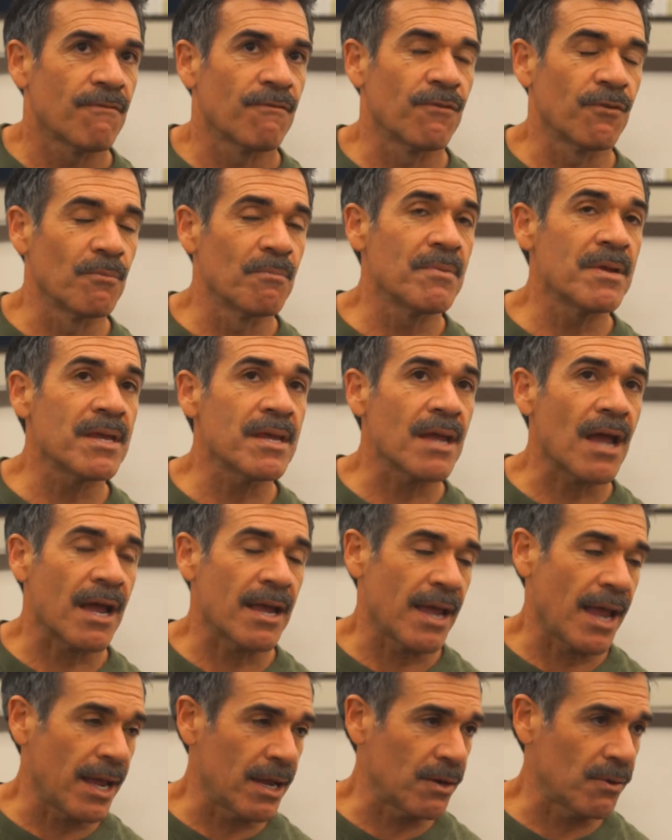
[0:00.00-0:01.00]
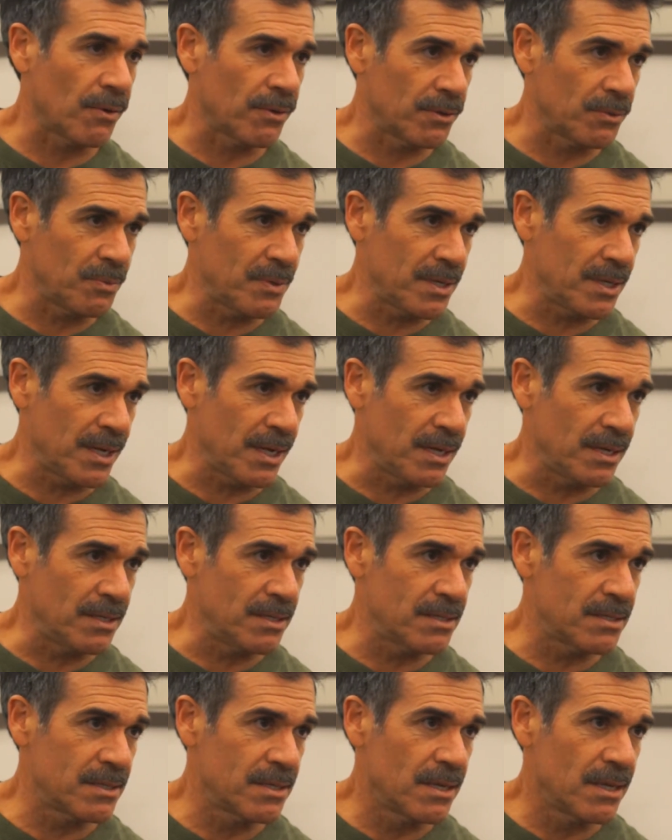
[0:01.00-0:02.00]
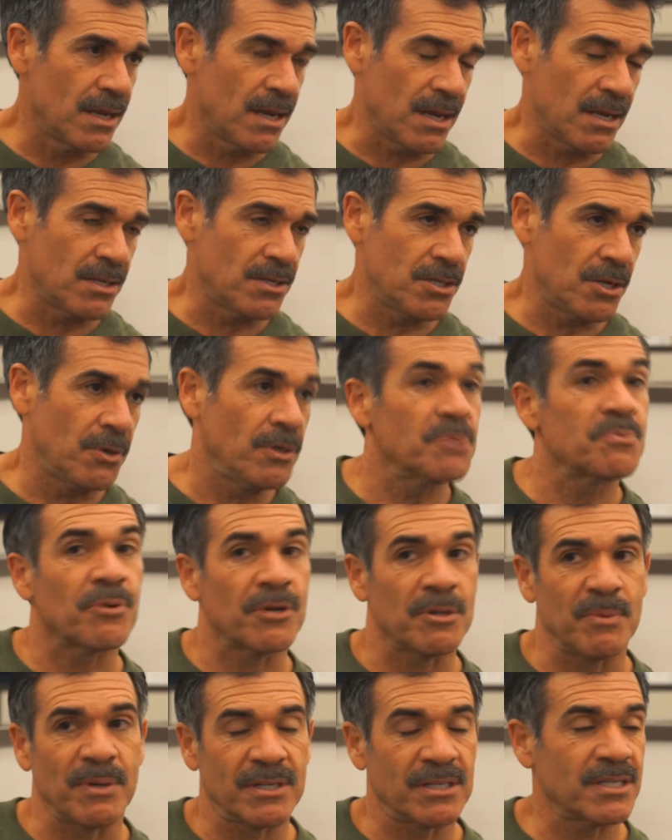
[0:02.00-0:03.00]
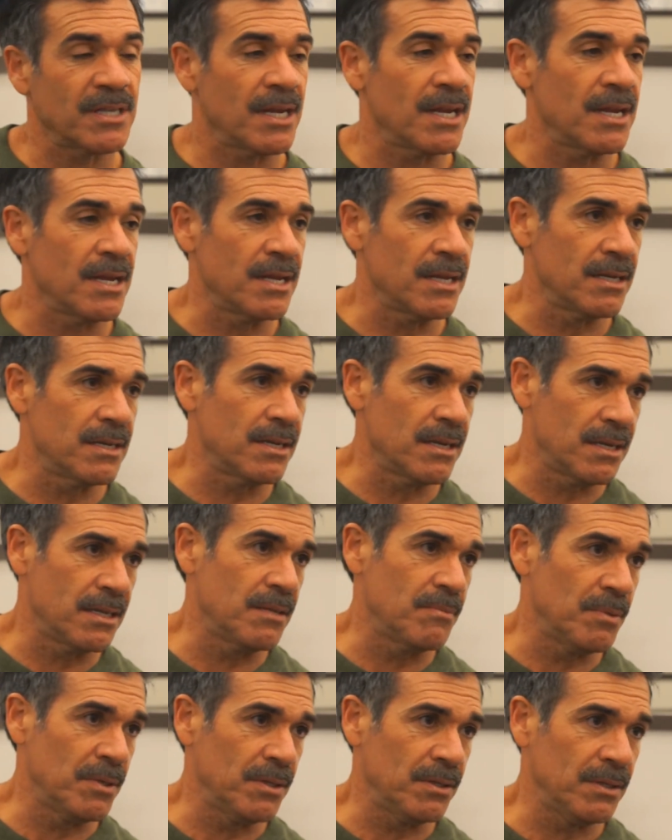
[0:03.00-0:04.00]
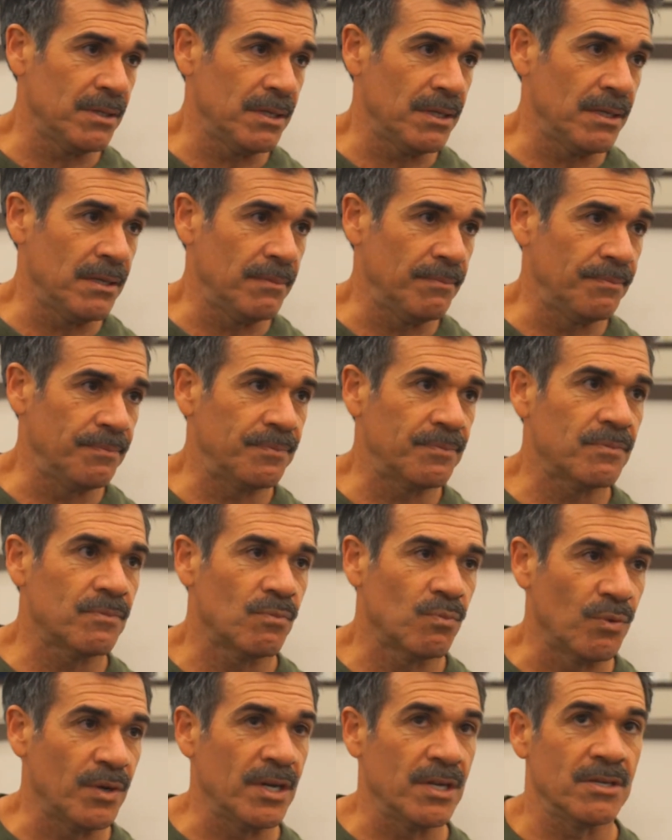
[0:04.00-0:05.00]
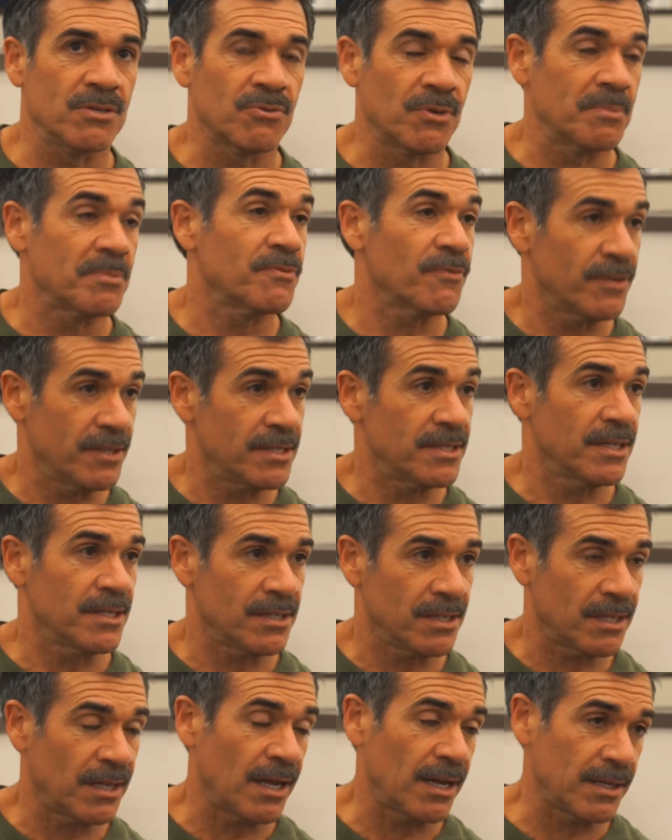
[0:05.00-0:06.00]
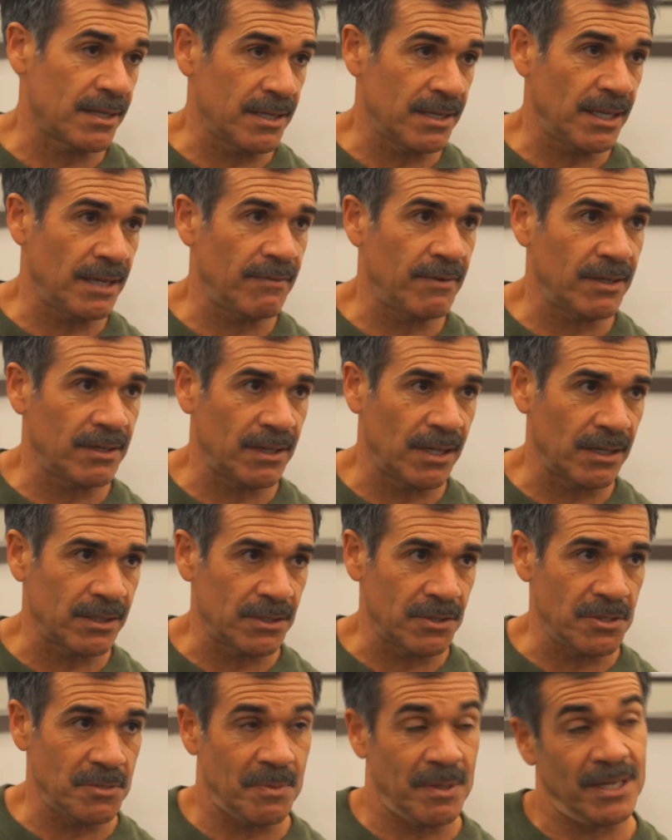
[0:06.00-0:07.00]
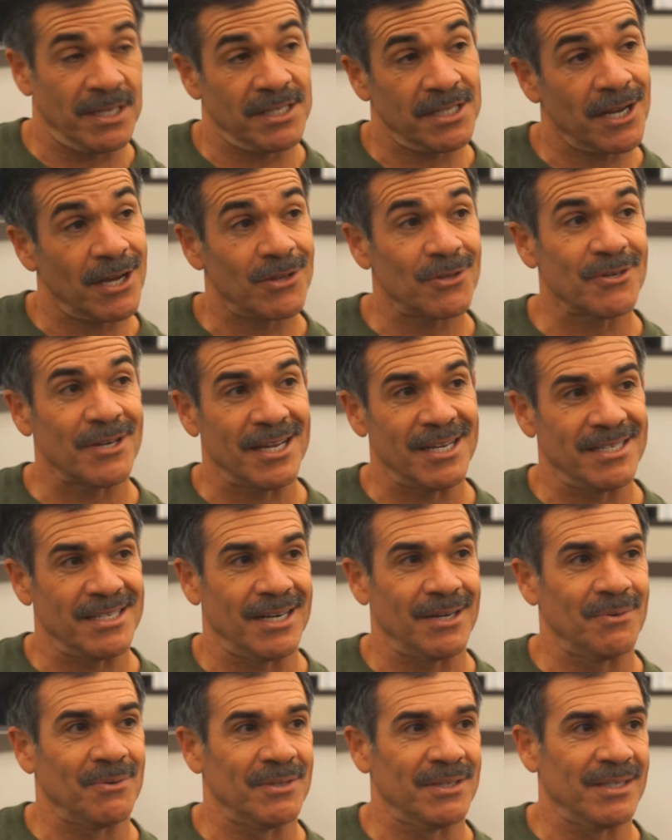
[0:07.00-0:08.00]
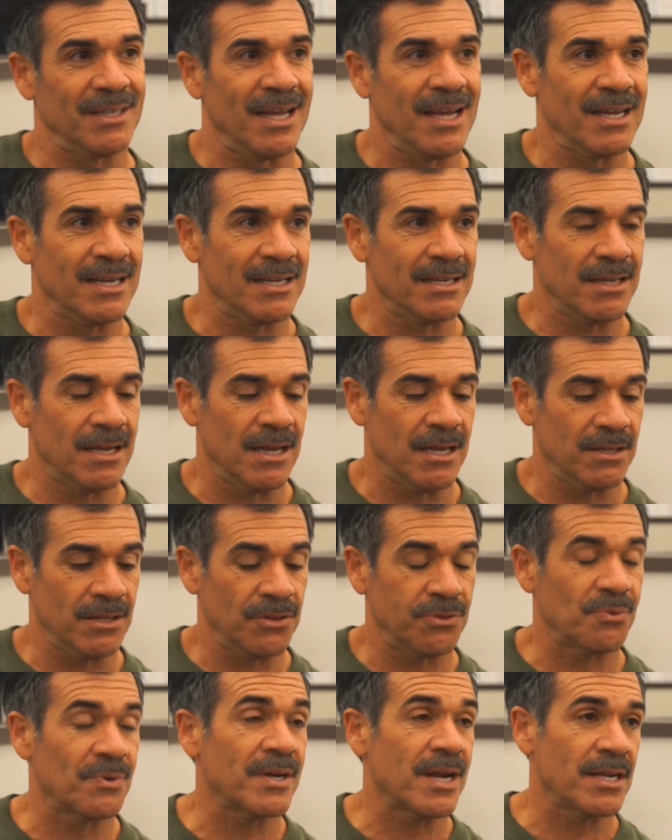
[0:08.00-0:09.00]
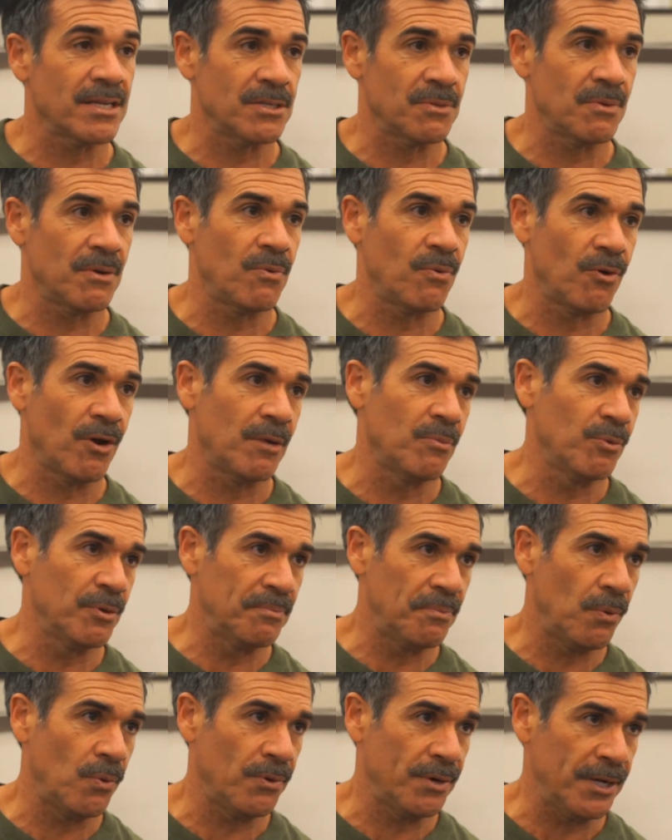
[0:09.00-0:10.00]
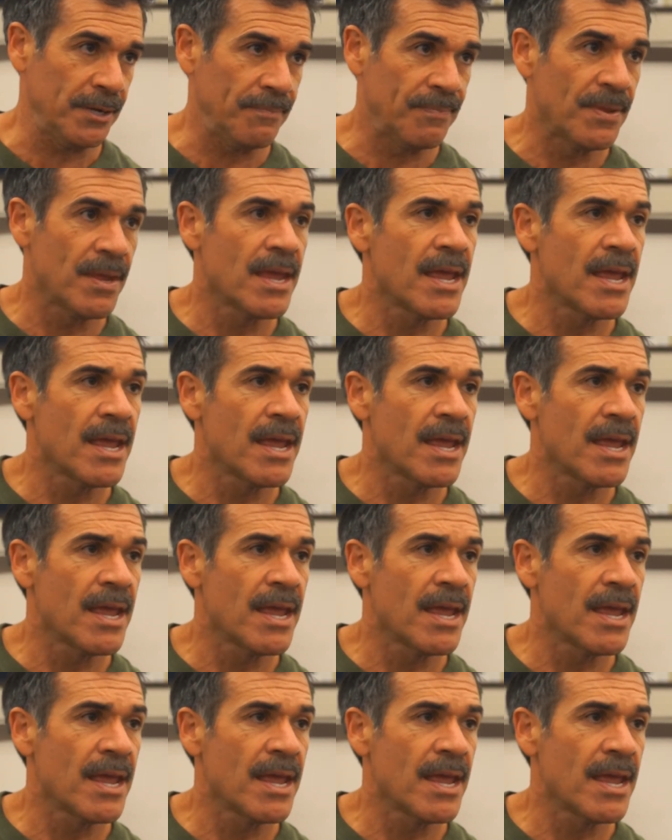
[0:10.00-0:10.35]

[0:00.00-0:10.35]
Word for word: For me, I anchor on the weekends, and so it's pretty much staying in, in the building and reading scripts for the 6 o'clock and the 11 o'clock news. But it's the other days that I really like, uh, the three days a week where I'm reporting.